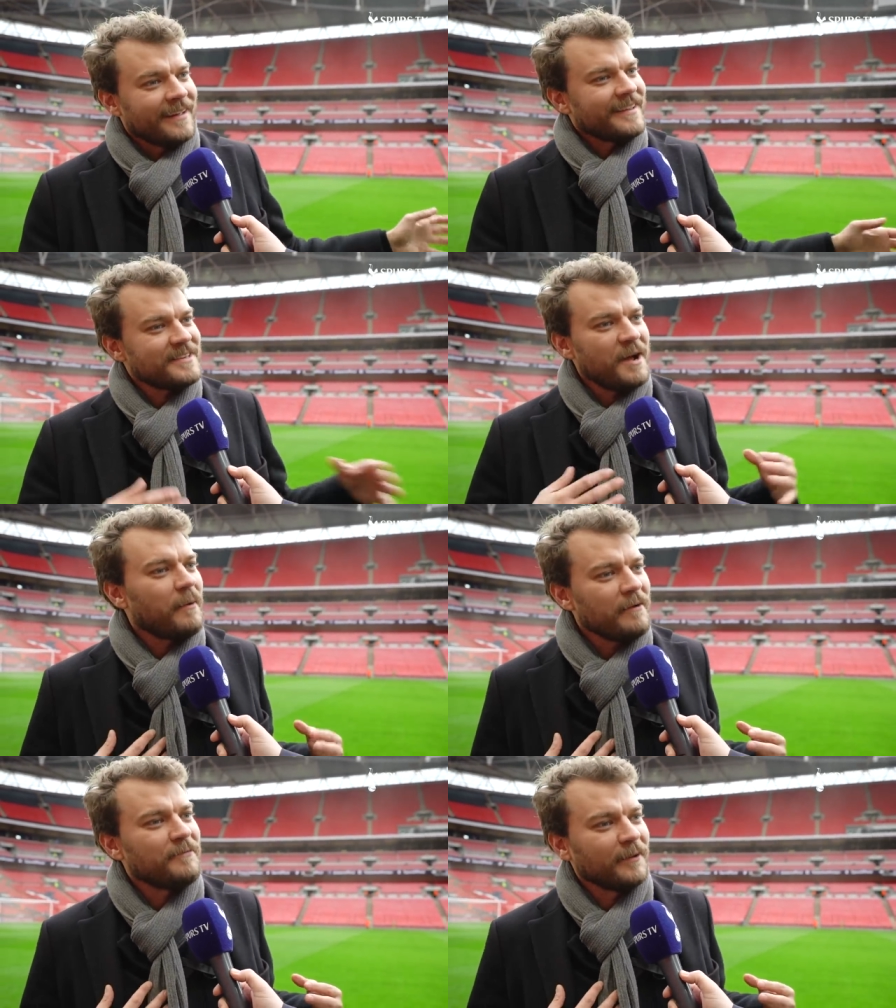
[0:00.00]
That's how
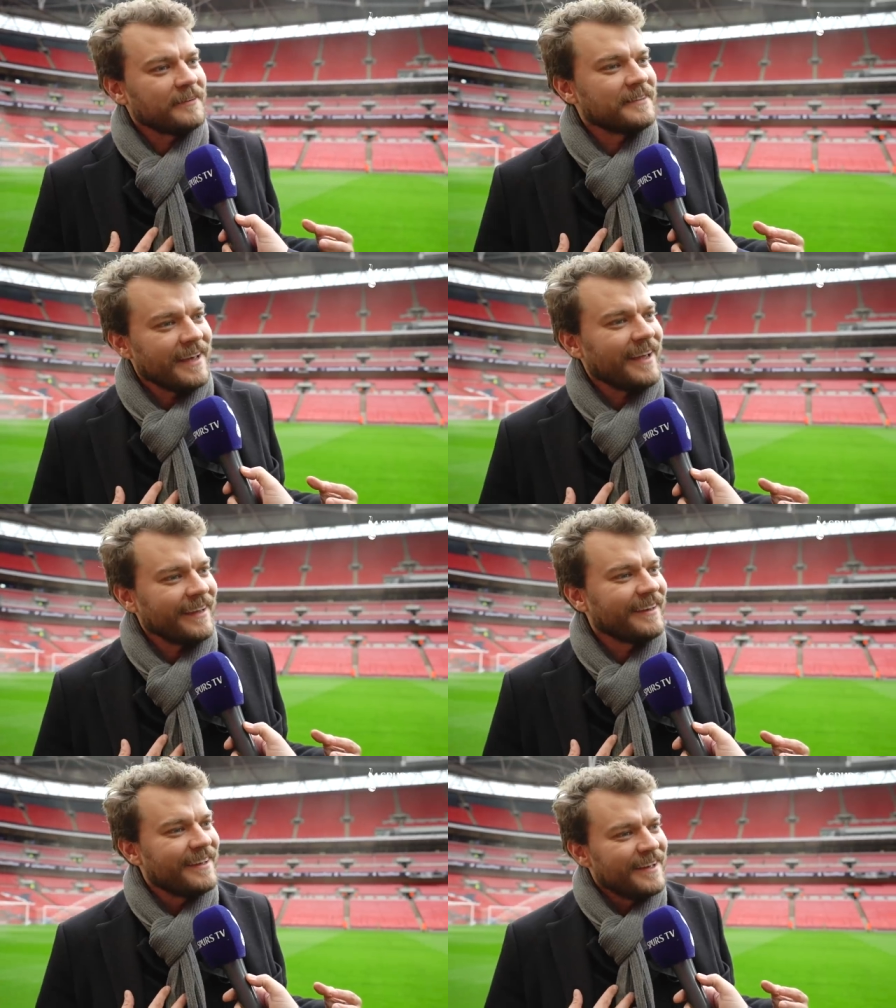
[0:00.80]
I felt the
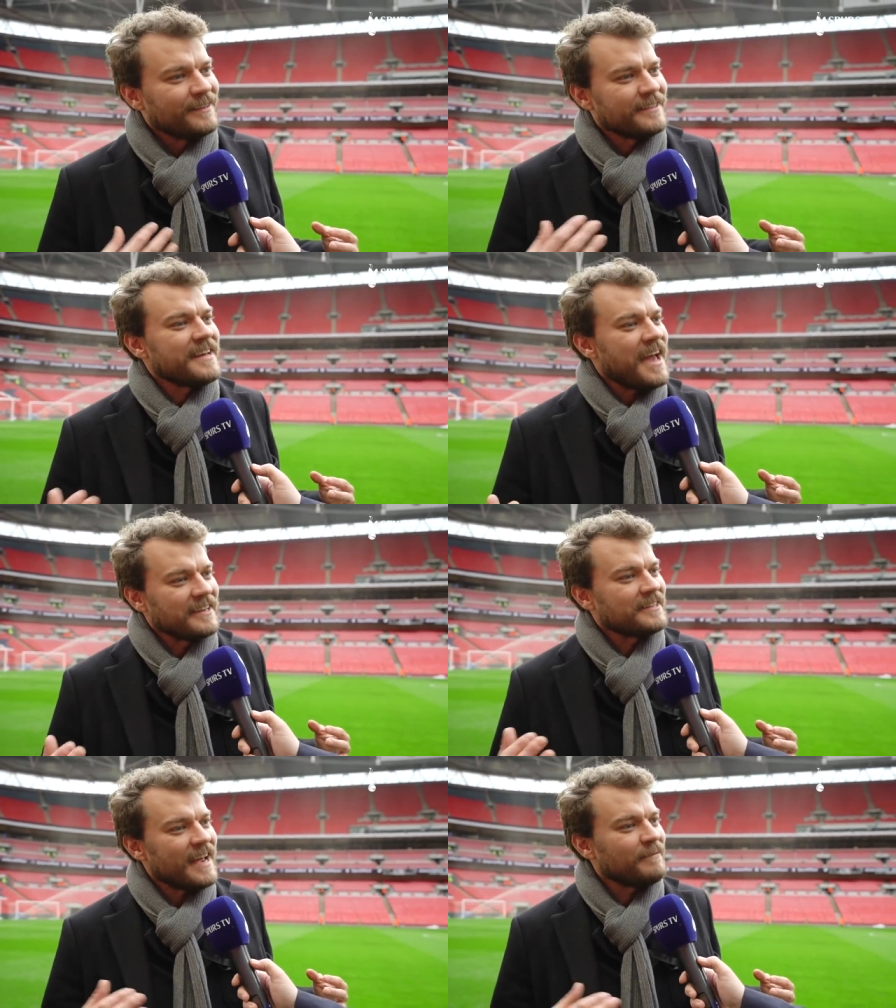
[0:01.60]
day that Dan
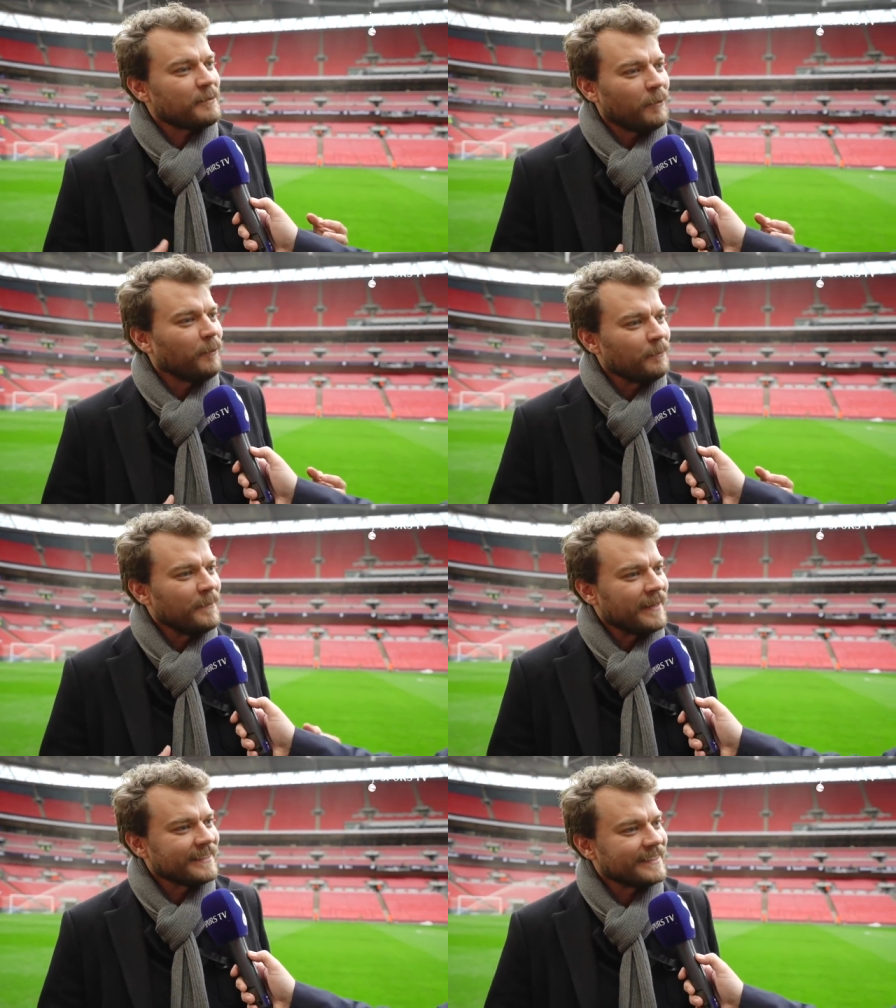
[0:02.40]
and David called
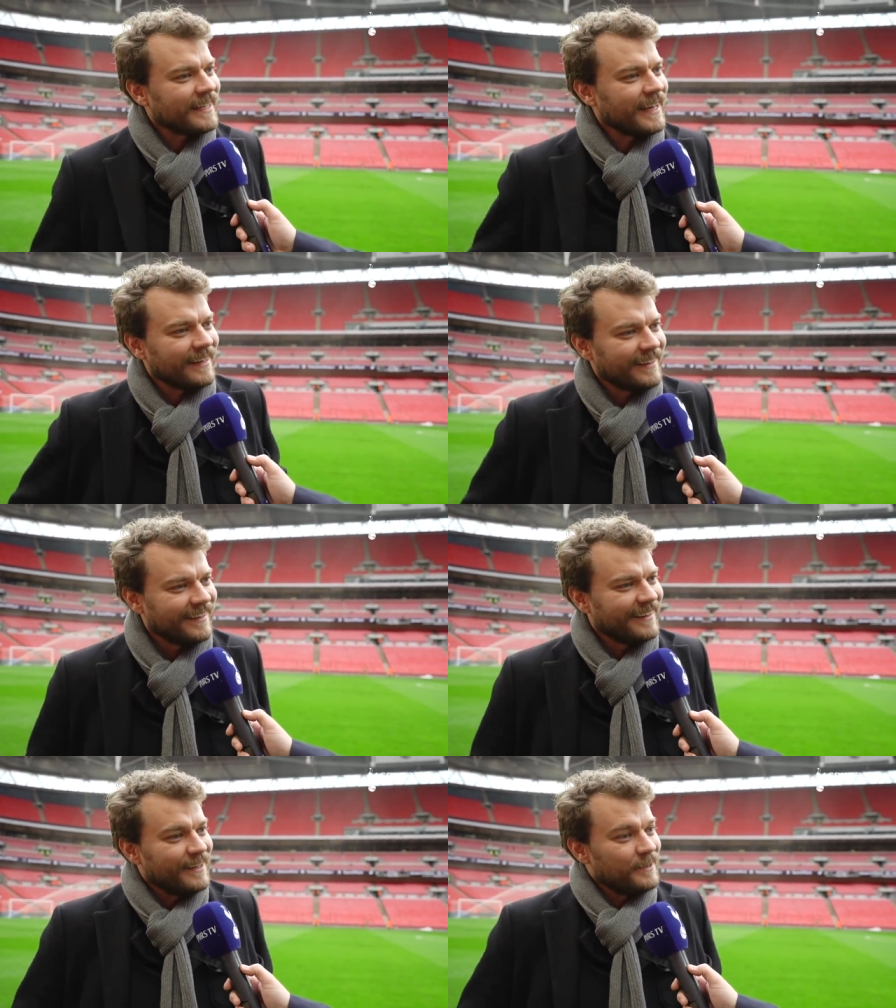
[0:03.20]
me and said,
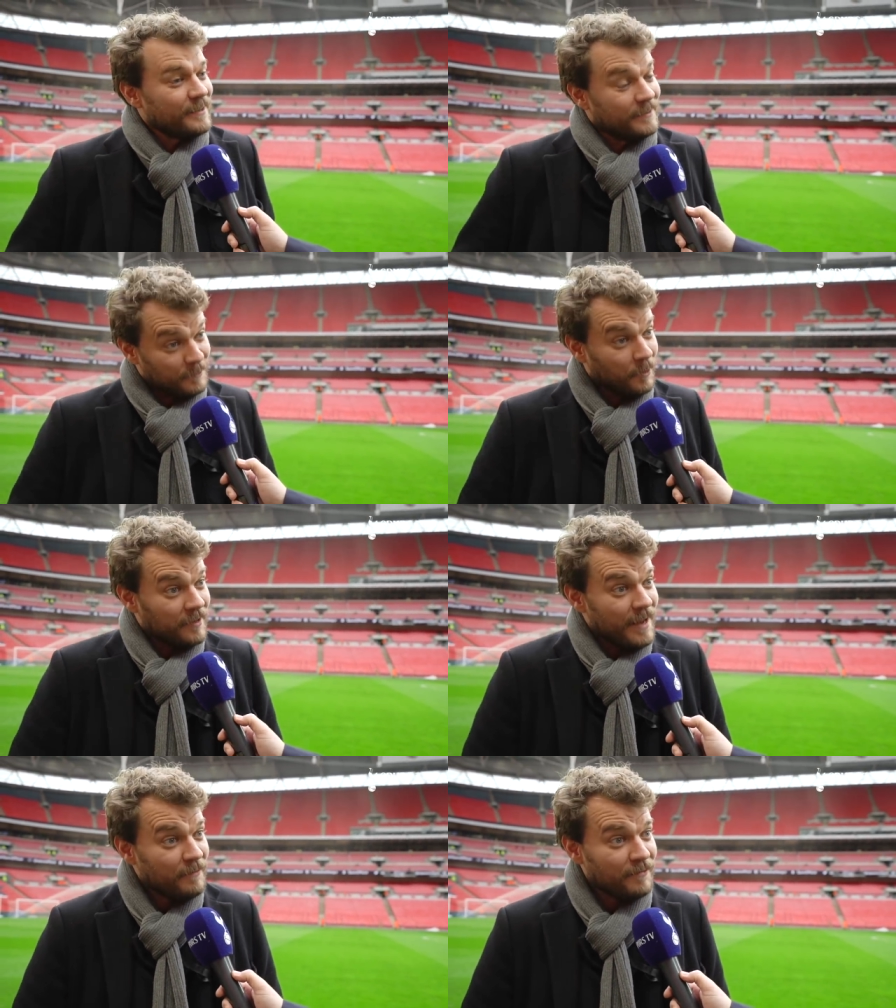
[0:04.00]
you're on
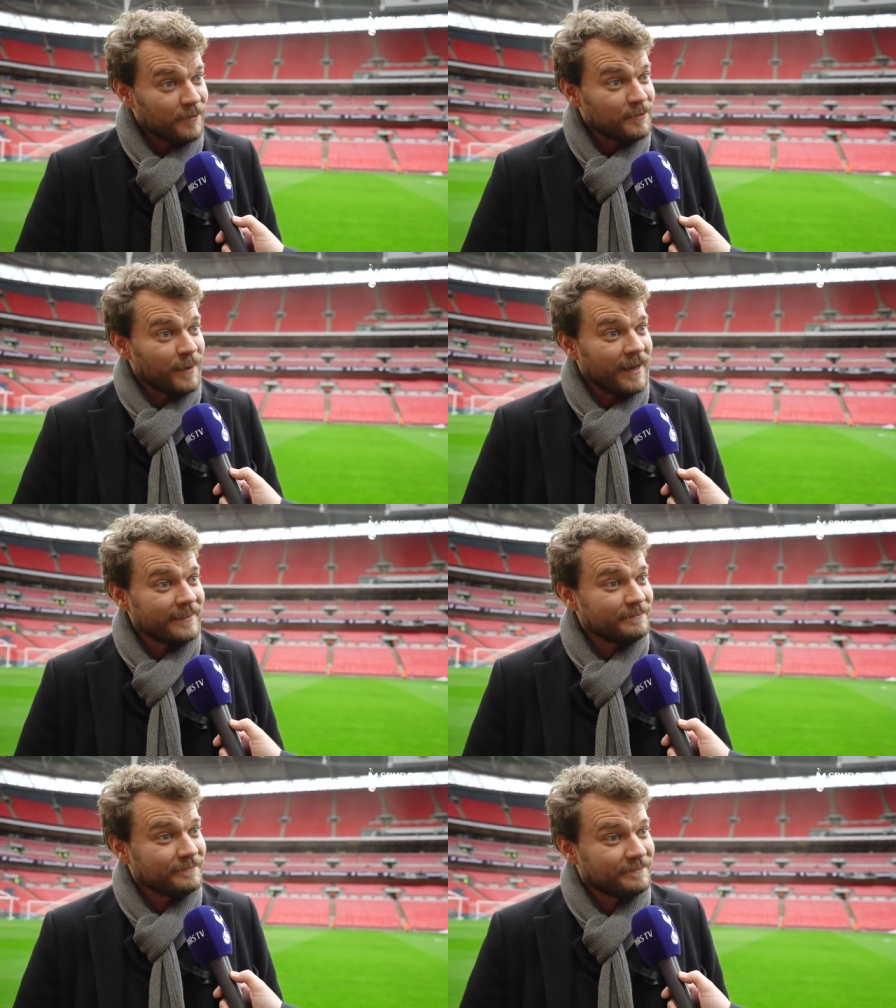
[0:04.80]
Game of Thrones, mate.
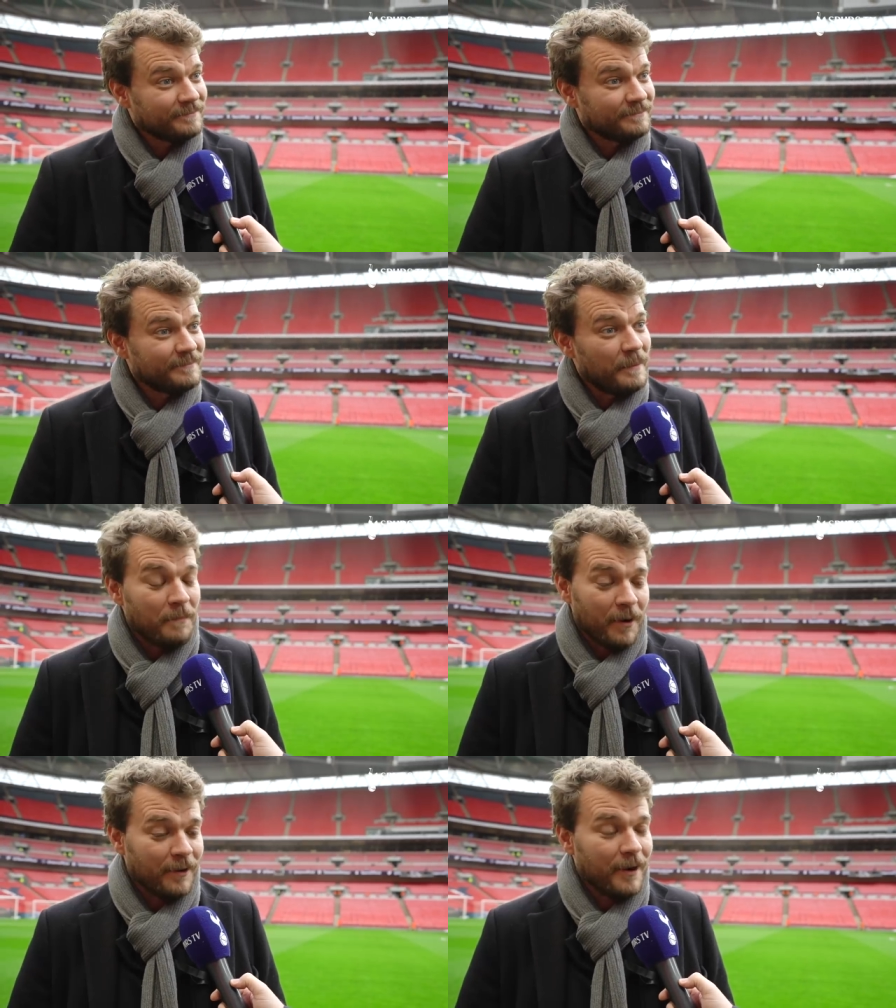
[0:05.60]

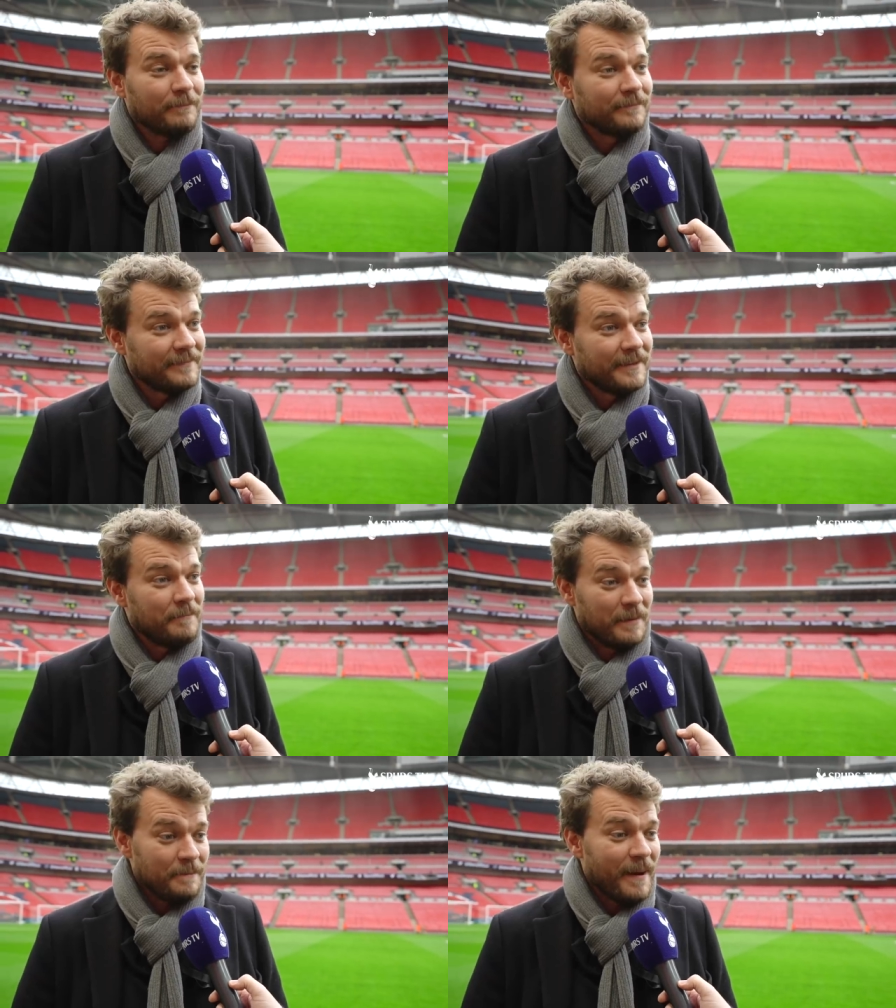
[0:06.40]
Buckle up
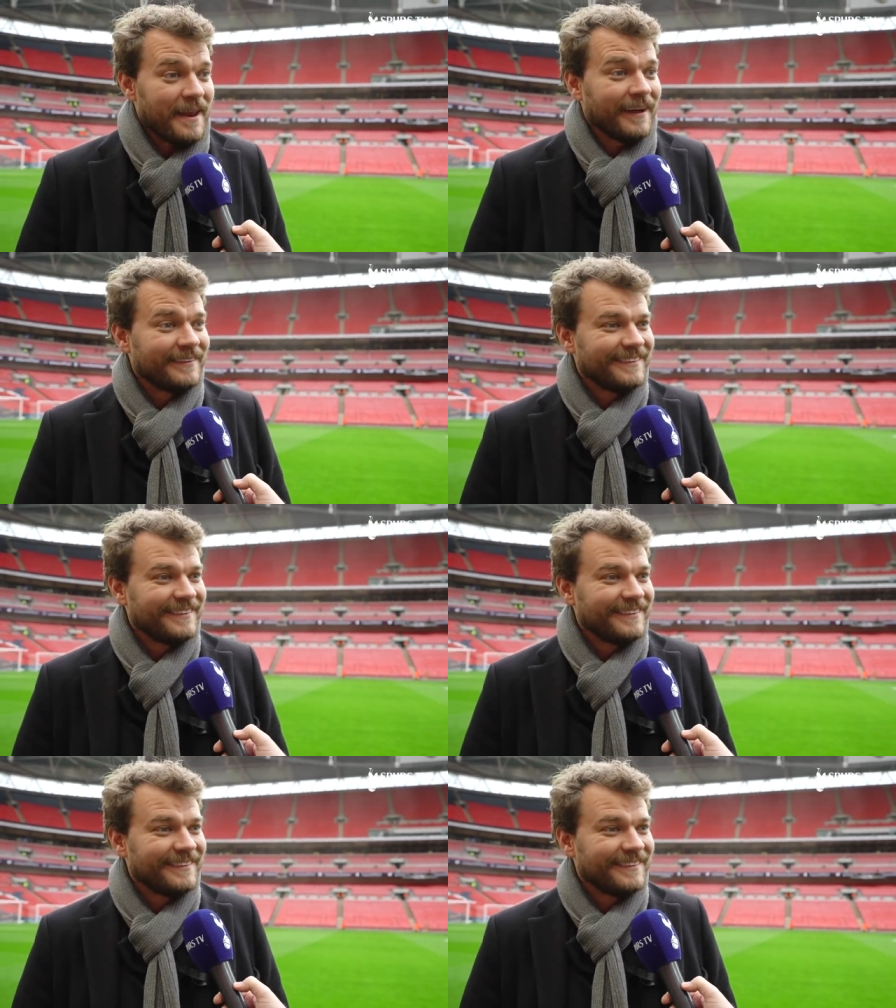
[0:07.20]
and be better.